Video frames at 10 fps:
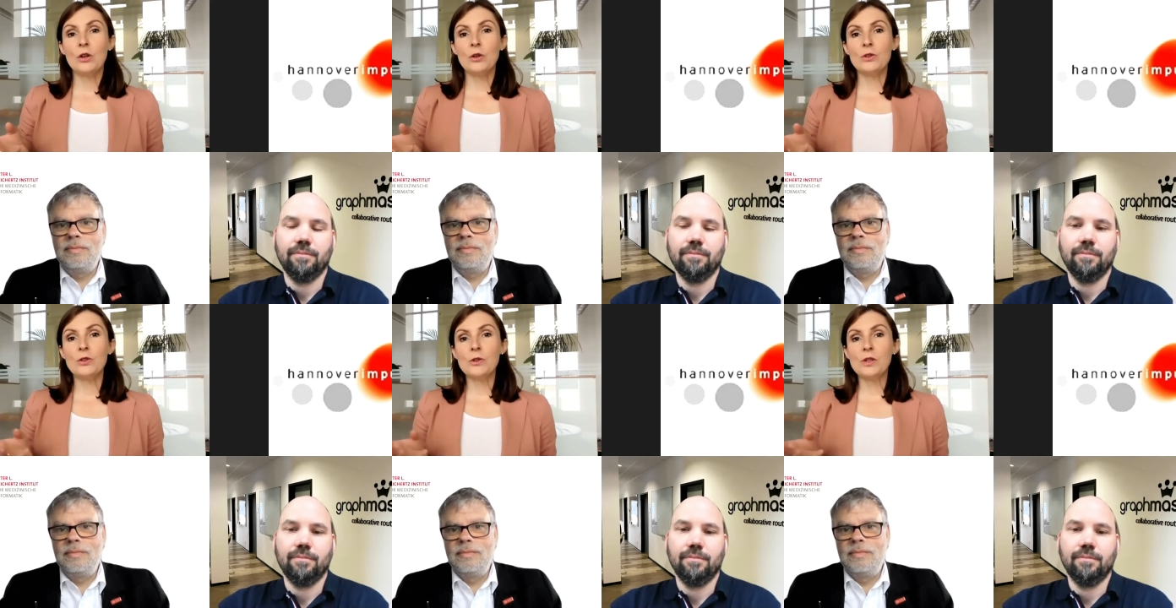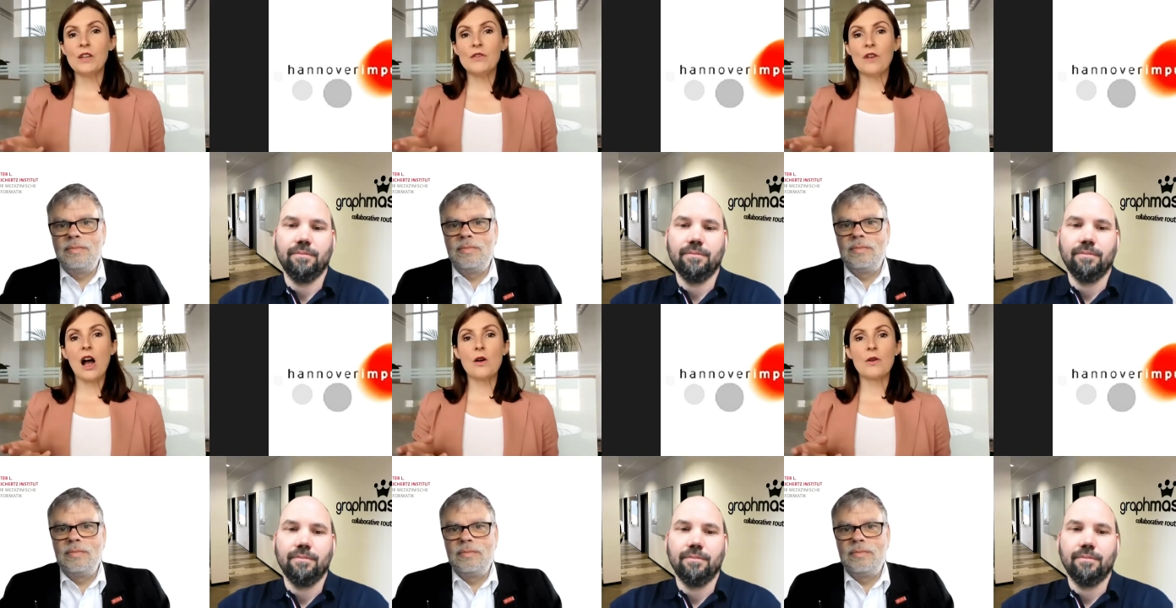Speaker 1: Could you give
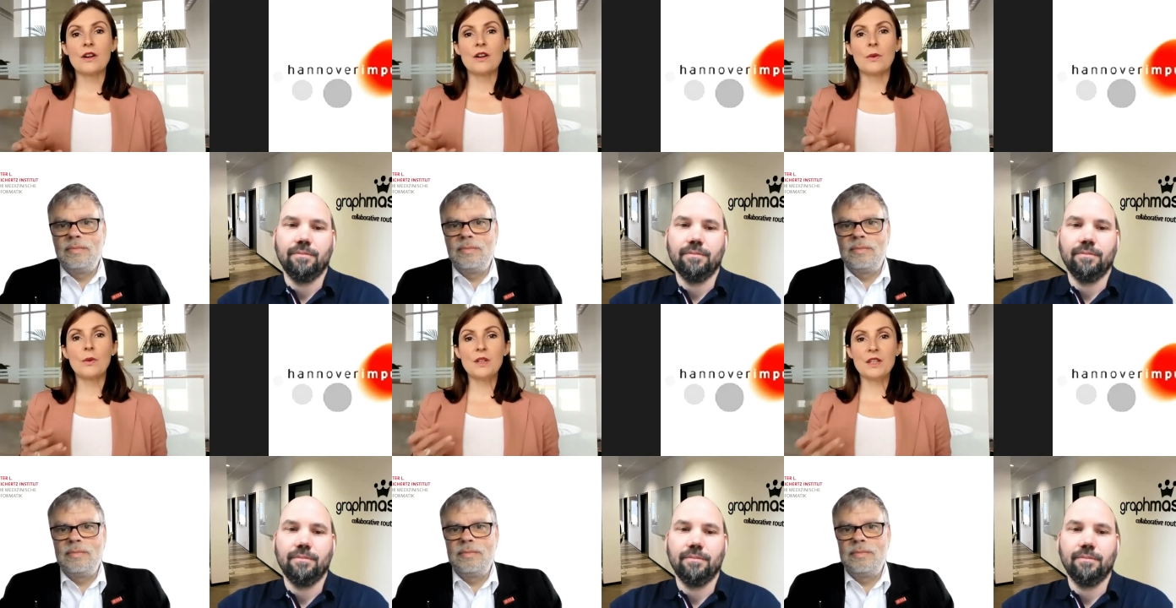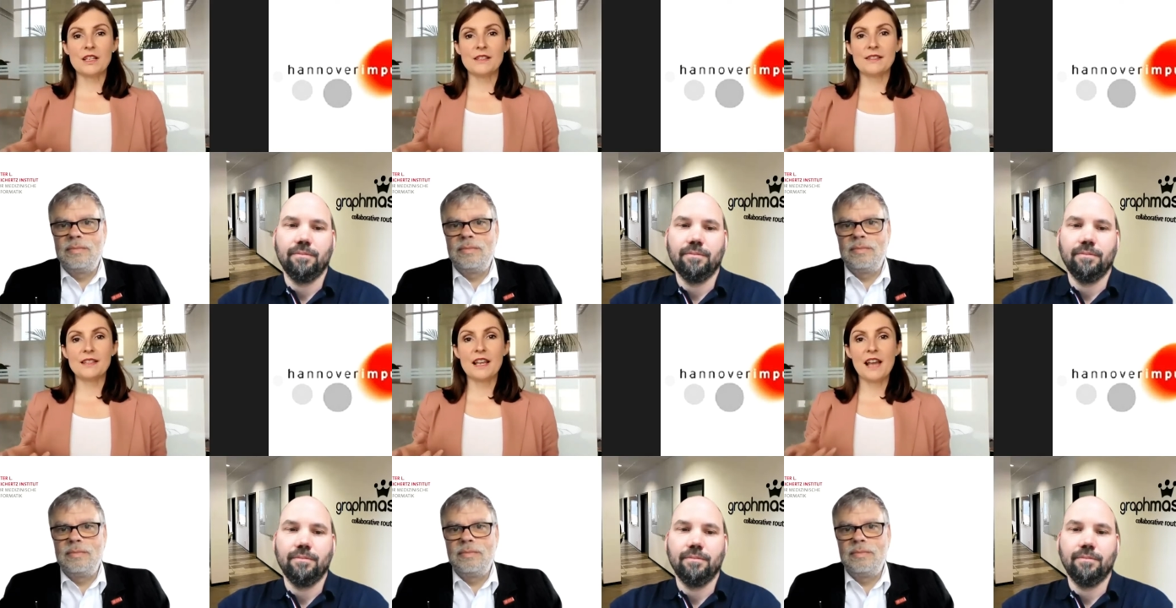our
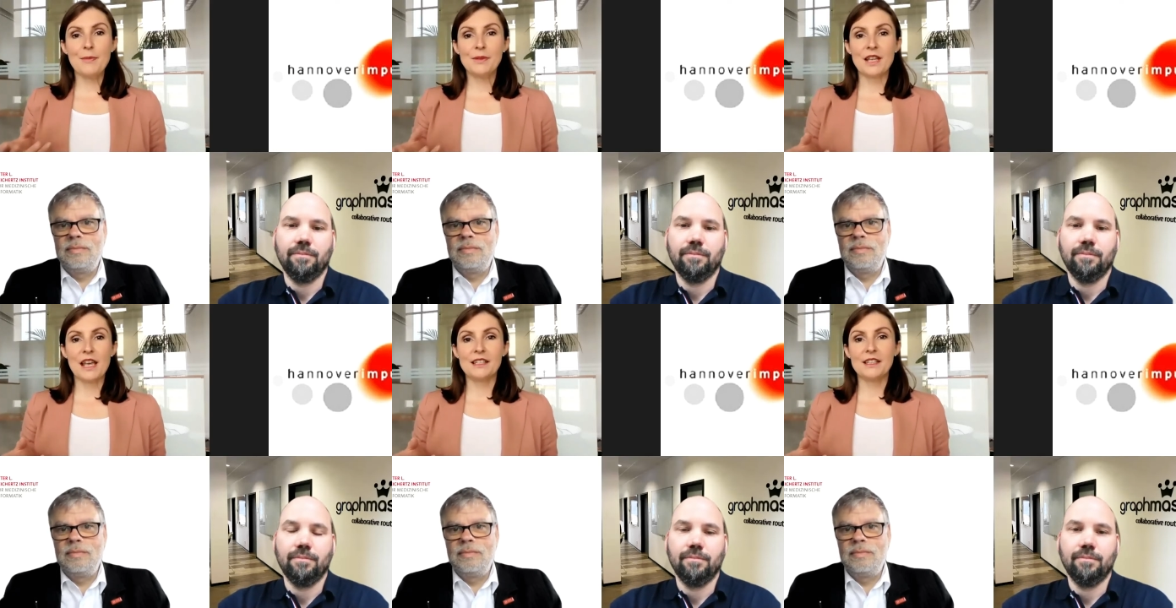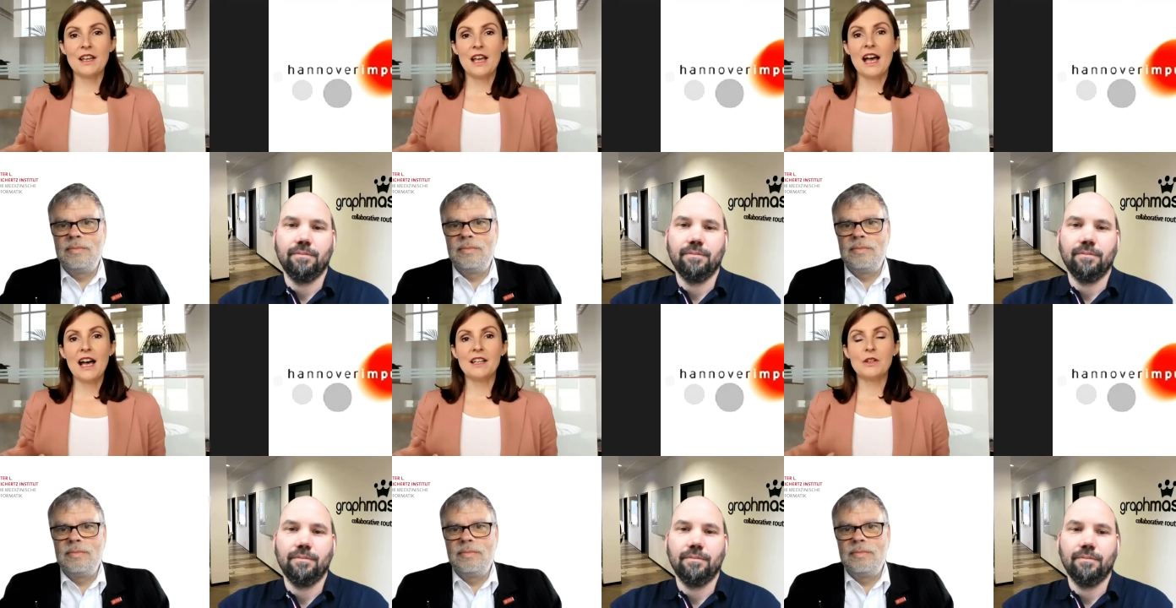audience an update
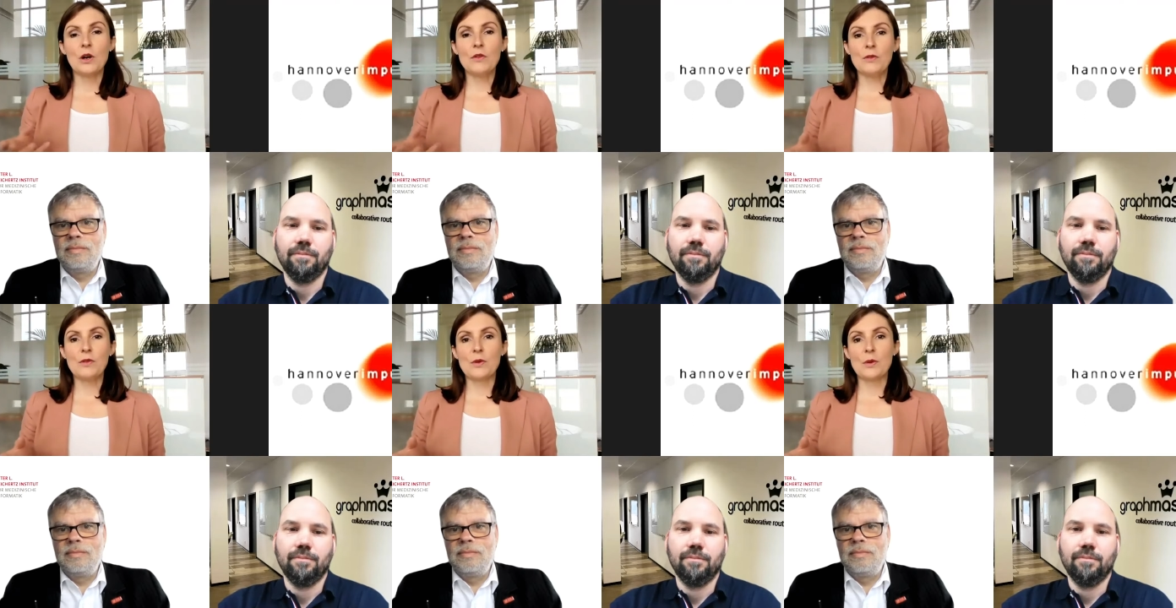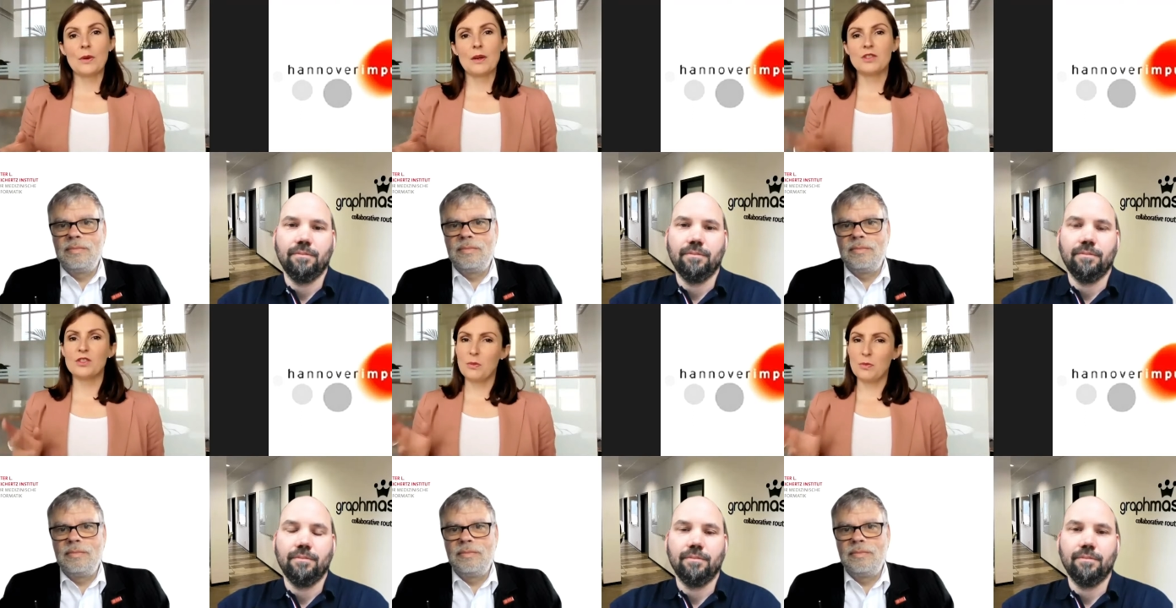and an overview,
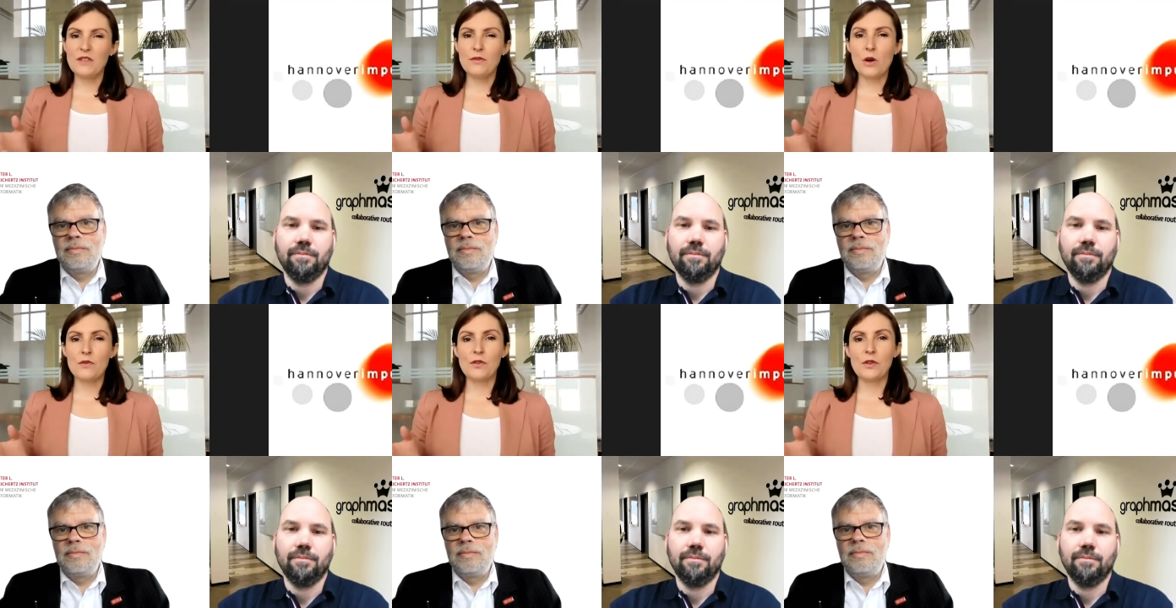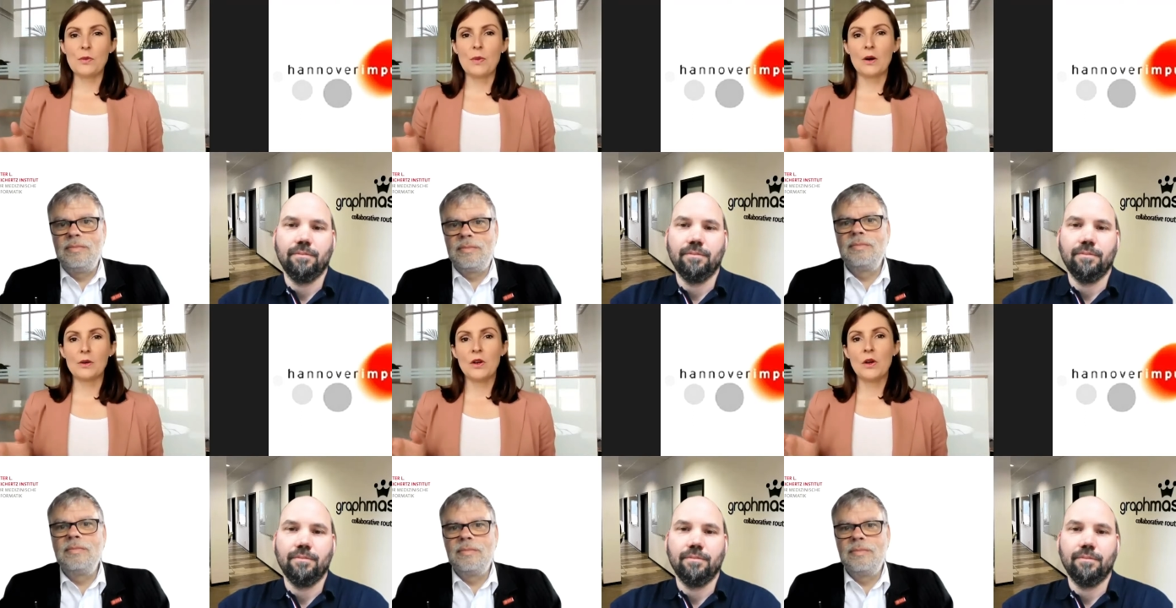just a brief overview
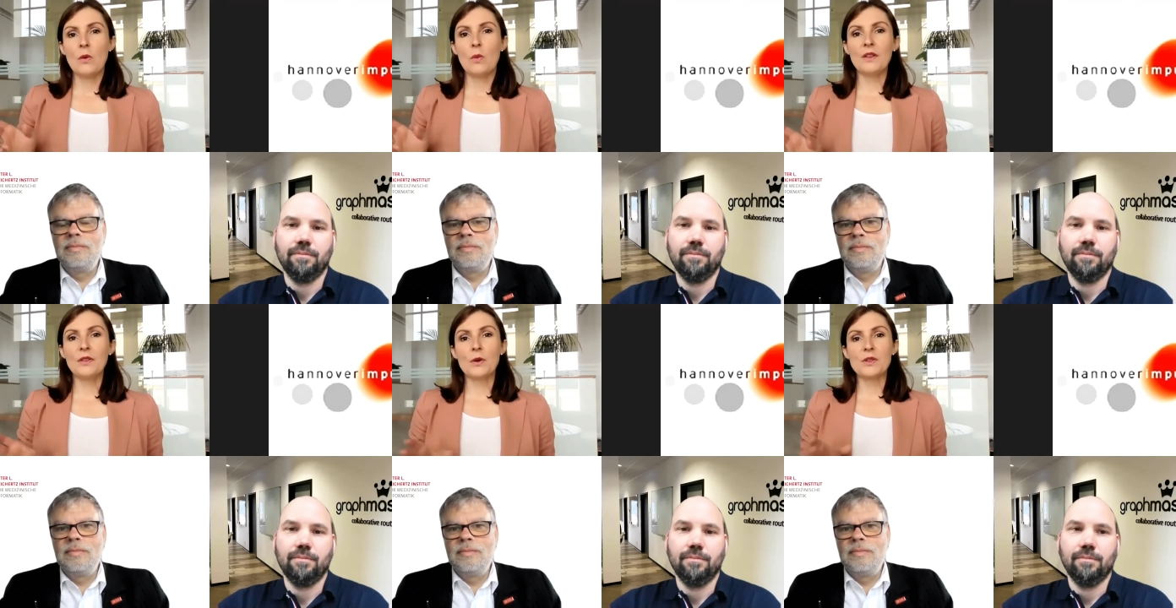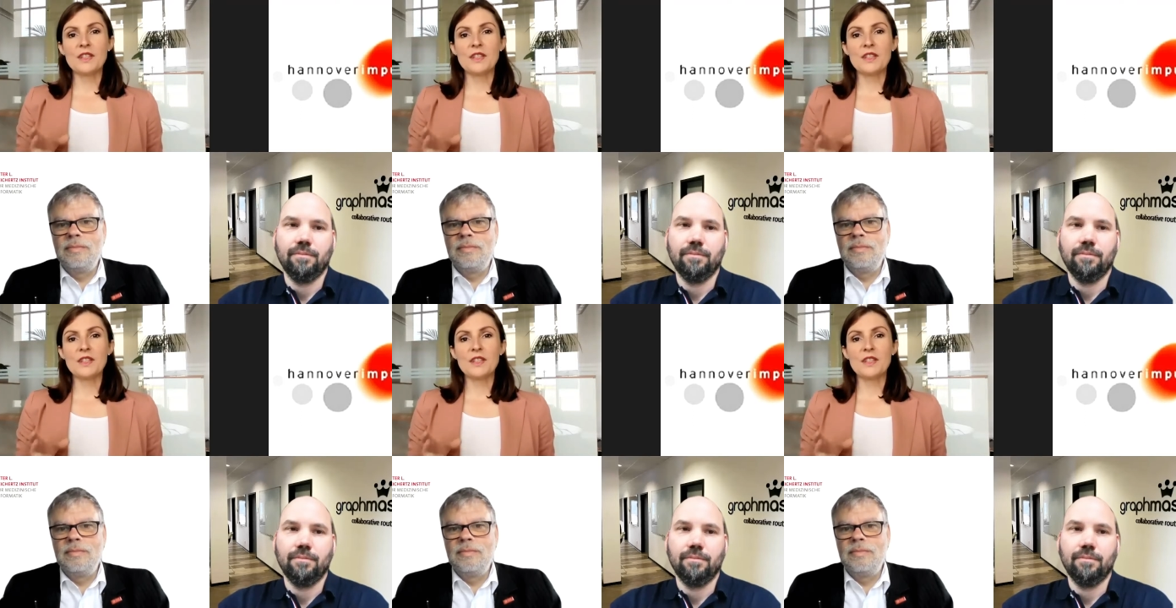about what those